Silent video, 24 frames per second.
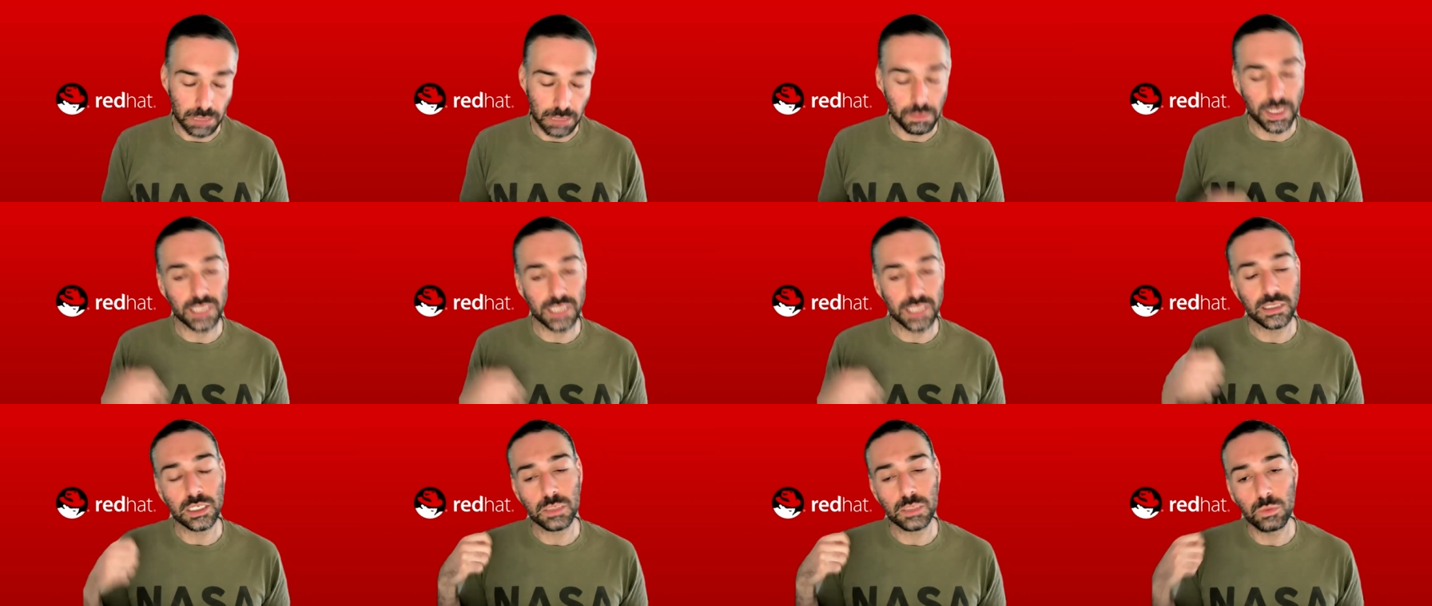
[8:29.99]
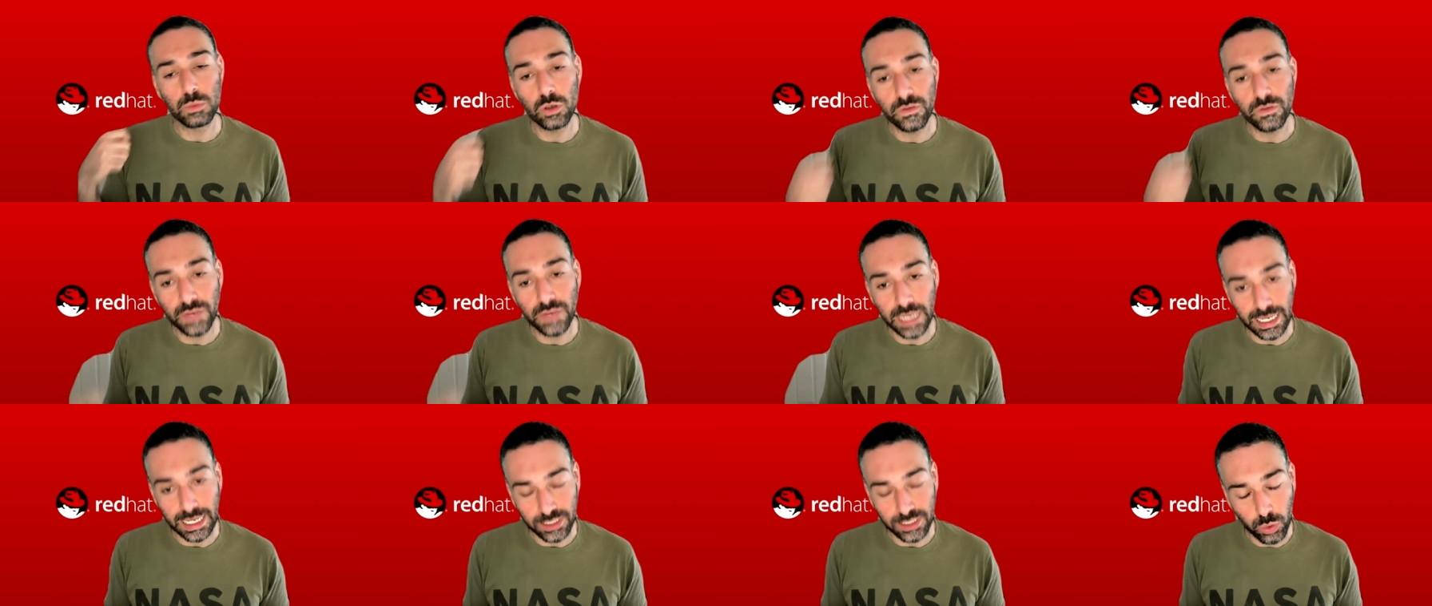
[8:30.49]
business
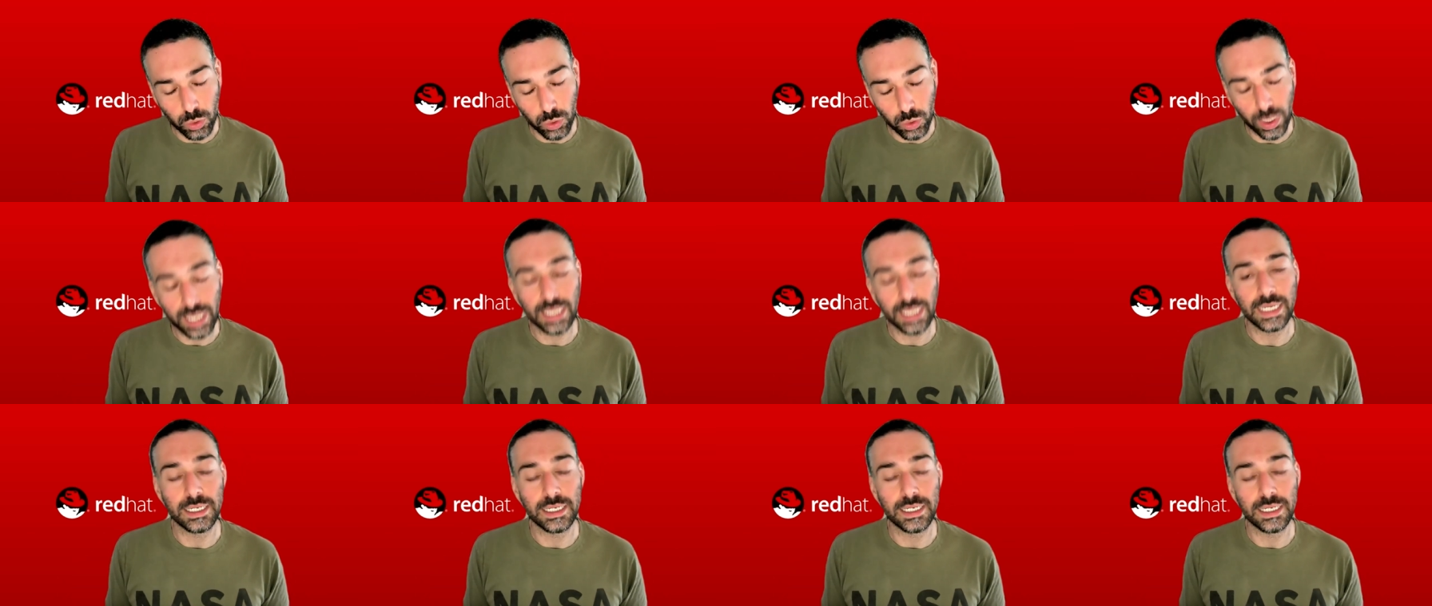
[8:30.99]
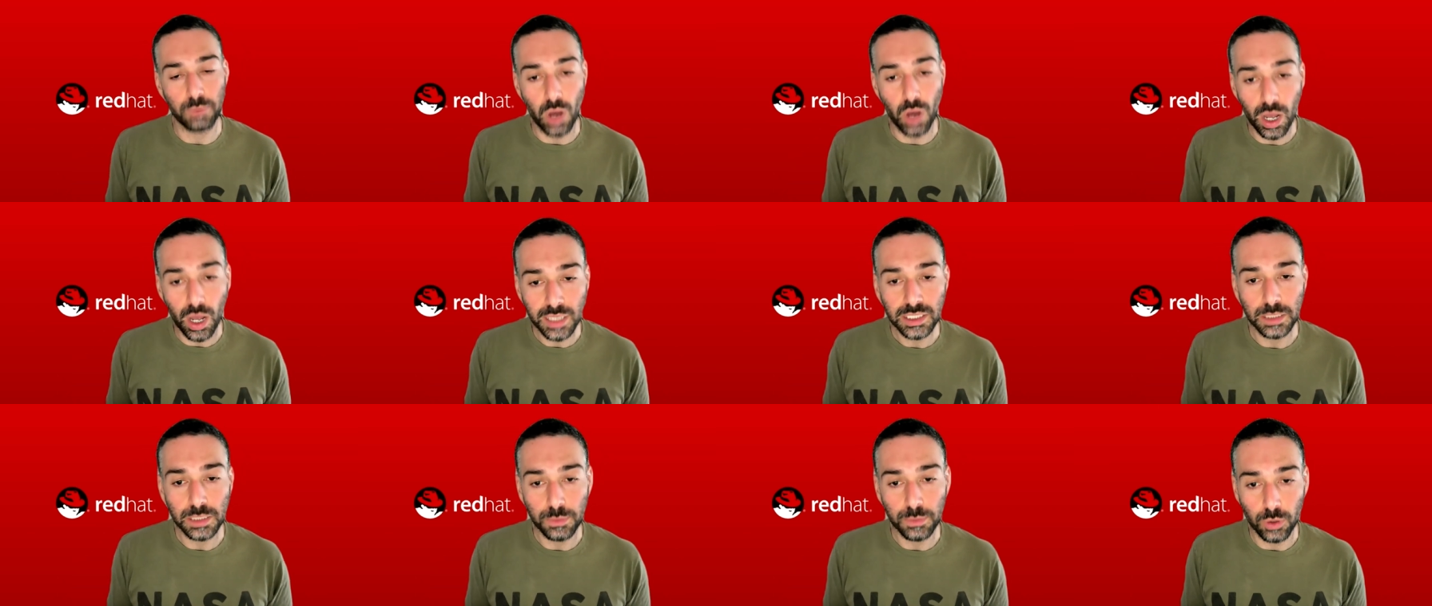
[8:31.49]
moving as quickly as
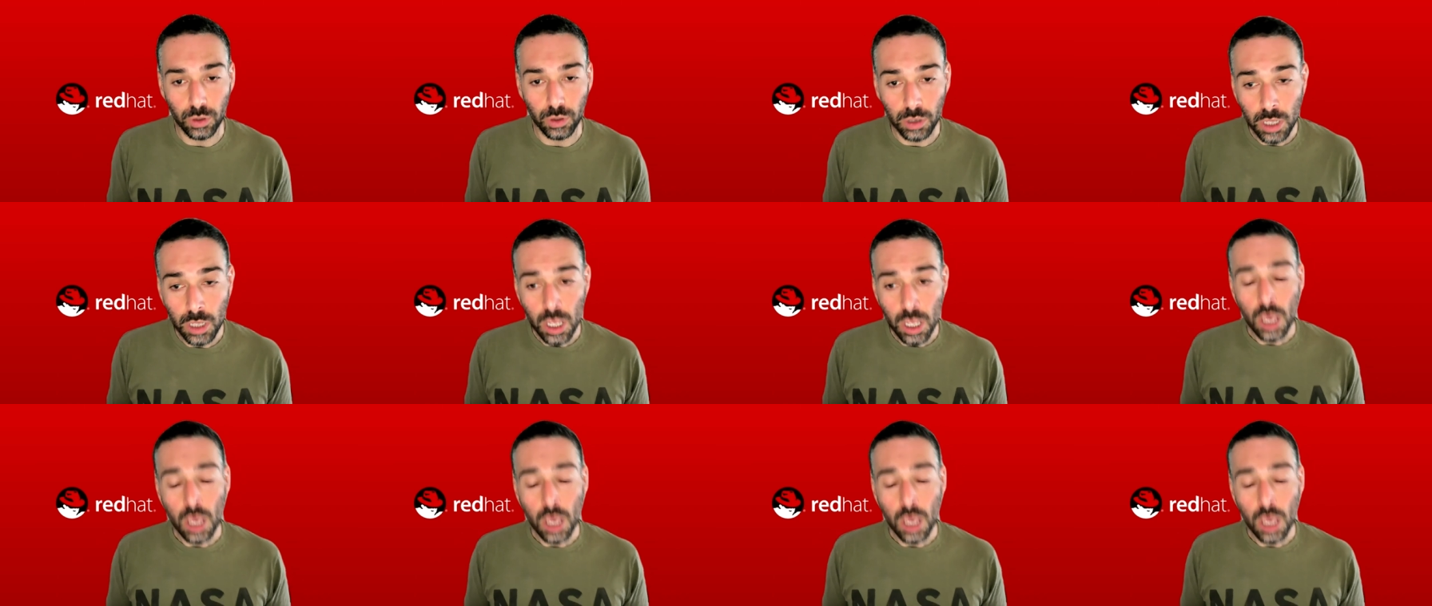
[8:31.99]
possible.